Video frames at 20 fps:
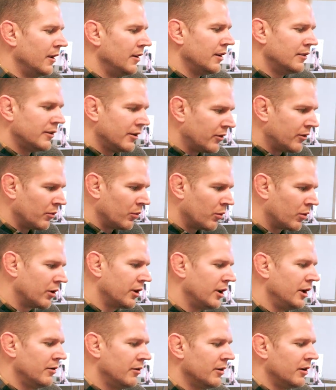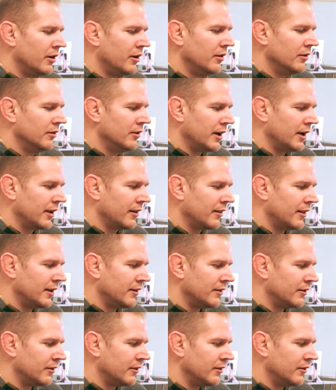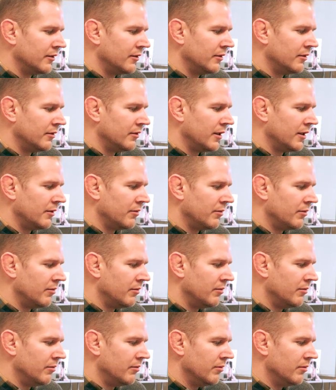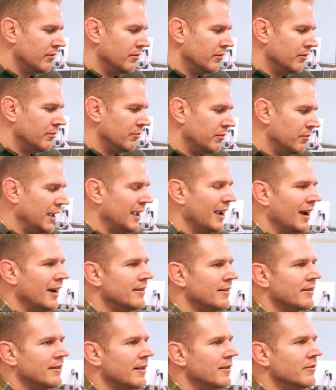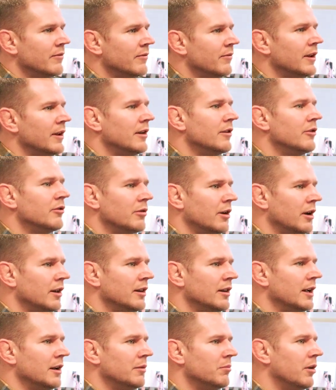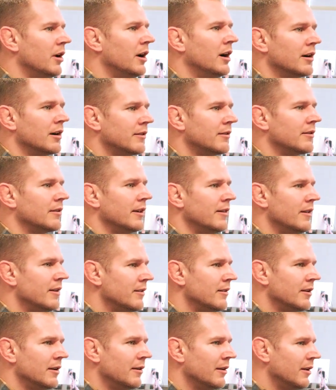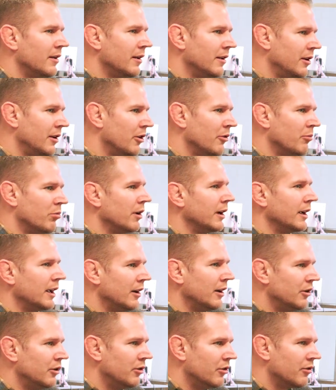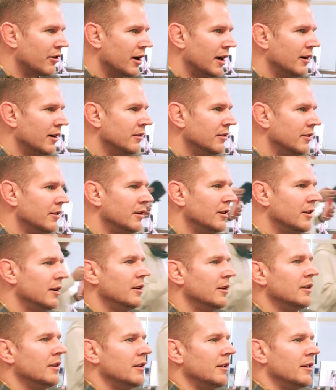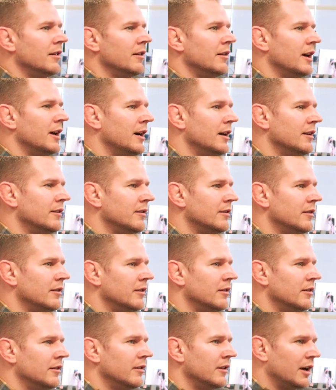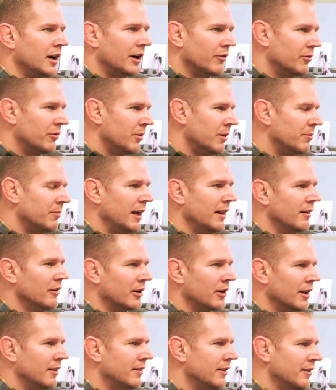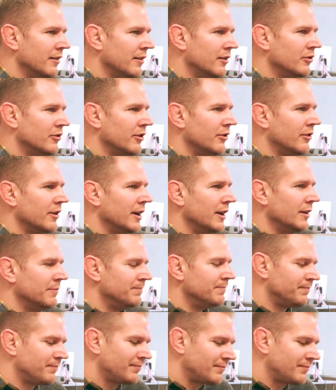does it worry you at all, like that because it doesn't fit into a clean box and you're breaking new ground, that the government may look at this and just say,